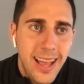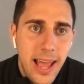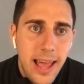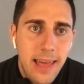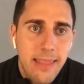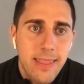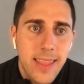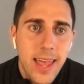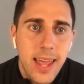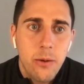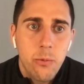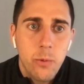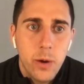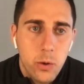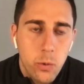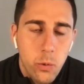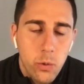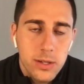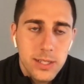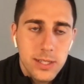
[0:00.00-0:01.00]
And then when
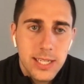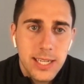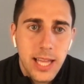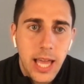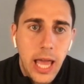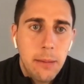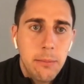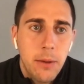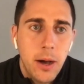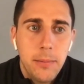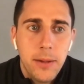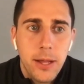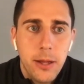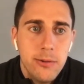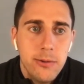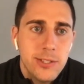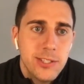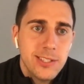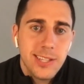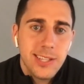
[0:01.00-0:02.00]
quarantine came up,
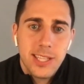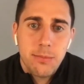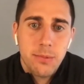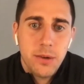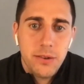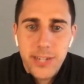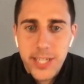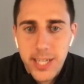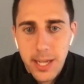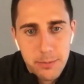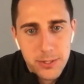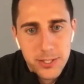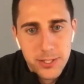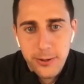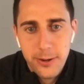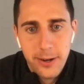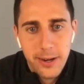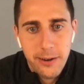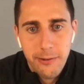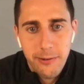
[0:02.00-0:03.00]
it was just like the perfect
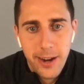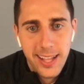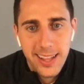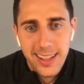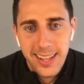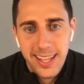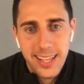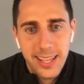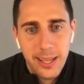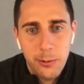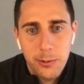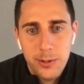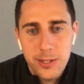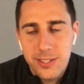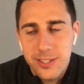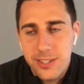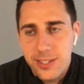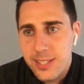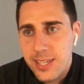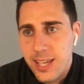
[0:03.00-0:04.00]
opportunity, right? Like it
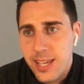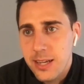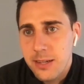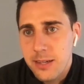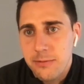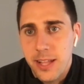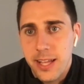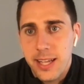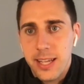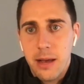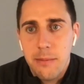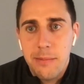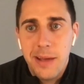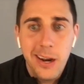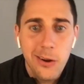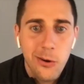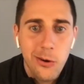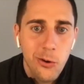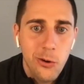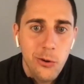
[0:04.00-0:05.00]
was just kind of like I'm
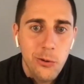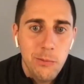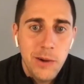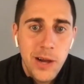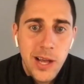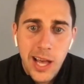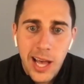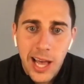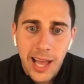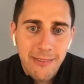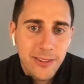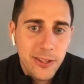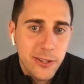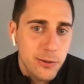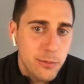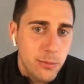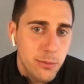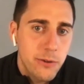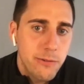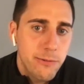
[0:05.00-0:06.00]
at home, I have a
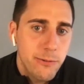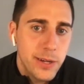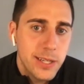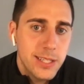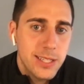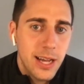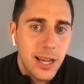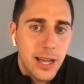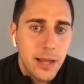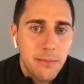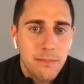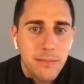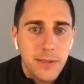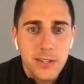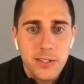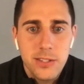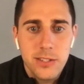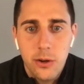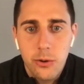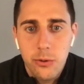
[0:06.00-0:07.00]
little more free time.
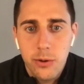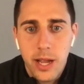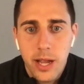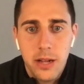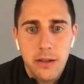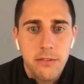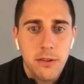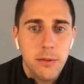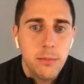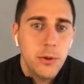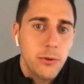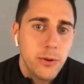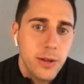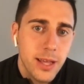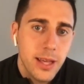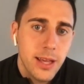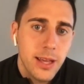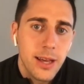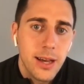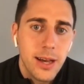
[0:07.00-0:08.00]
There's no kind of
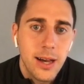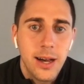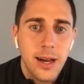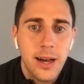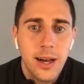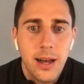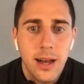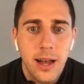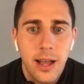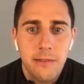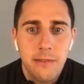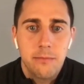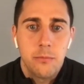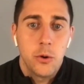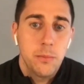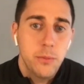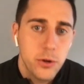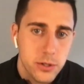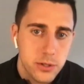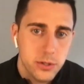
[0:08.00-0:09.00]
commuting. Uh, I have
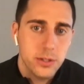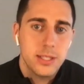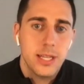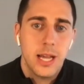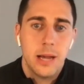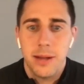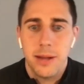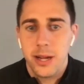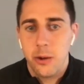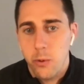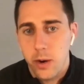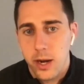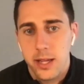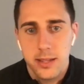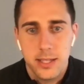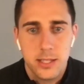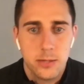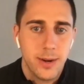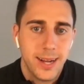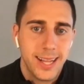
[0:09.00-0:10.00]
more personal time. I can work
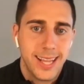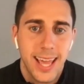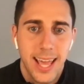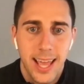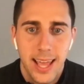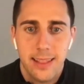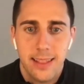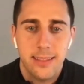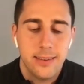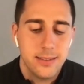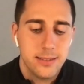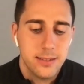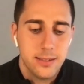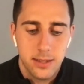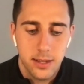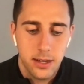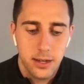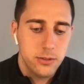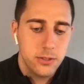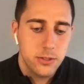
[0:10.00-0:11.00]
on this when I can. There's
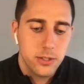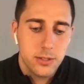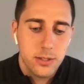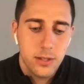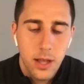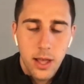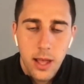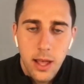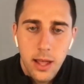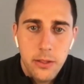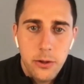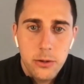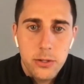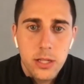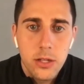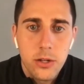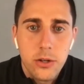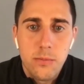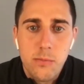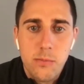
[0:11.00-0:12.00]
you know just there's
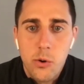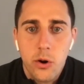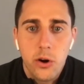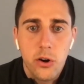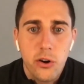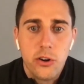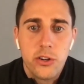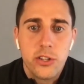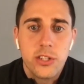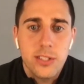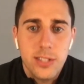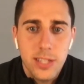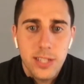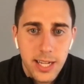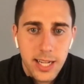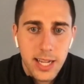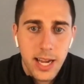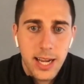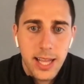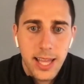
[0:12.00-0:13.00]
a little more urgency
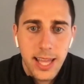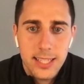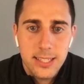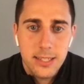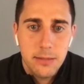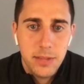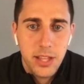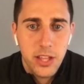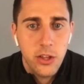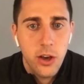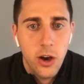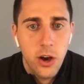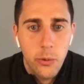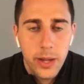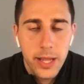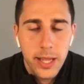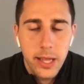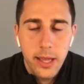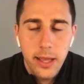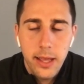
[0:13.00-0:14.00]
to kind of get something
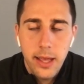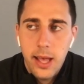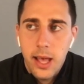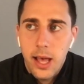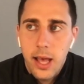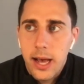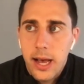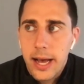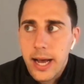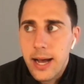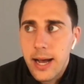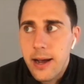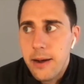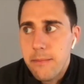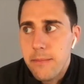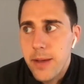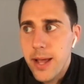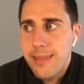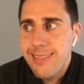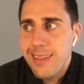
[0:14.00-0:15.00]
going.
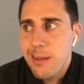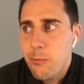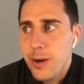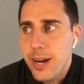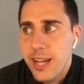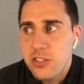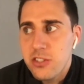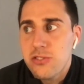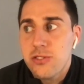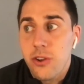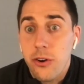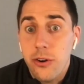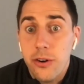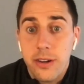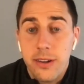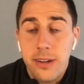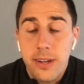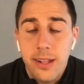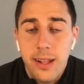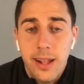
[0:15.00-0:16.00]
Um, and then when I
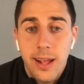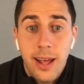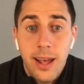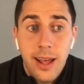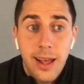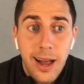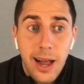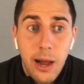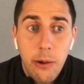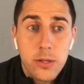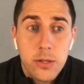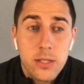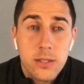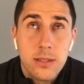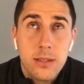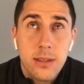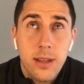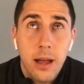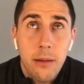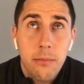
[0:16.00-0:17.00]
started, I
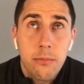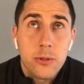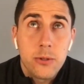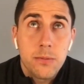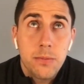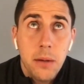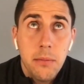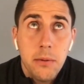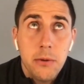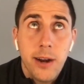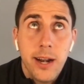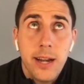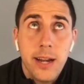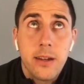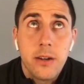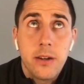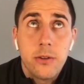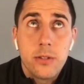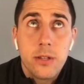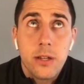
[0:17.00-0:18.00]
was I was probably writing
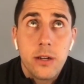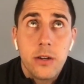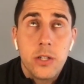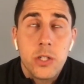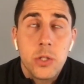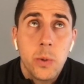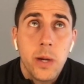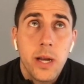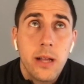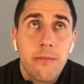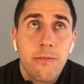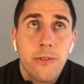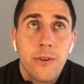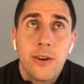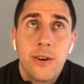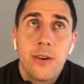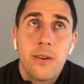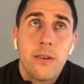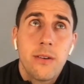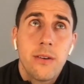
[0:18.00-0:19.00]
the newsletter and tweeting
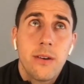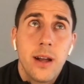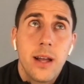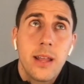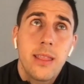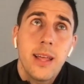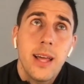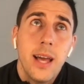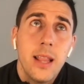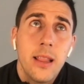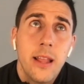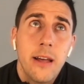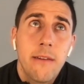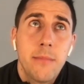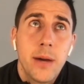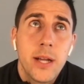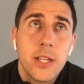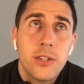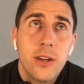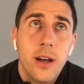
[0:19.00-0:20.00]
for I think I left
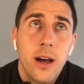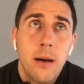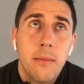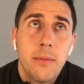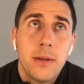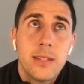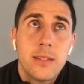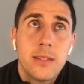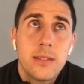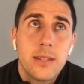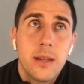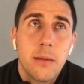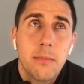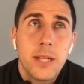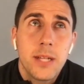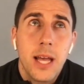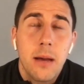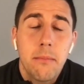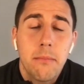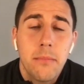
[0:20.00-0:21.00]
my job in
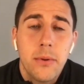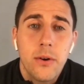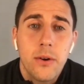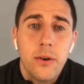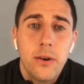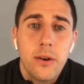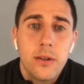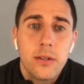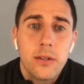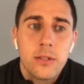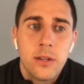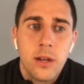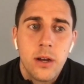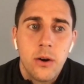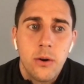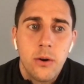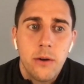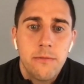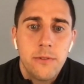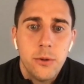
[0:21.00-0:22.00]
September,
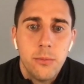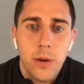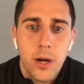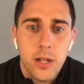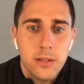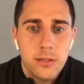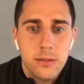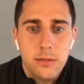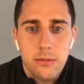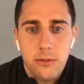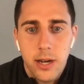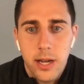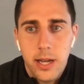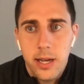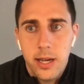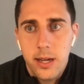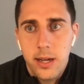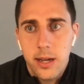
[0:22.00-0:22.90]
so a few months, right?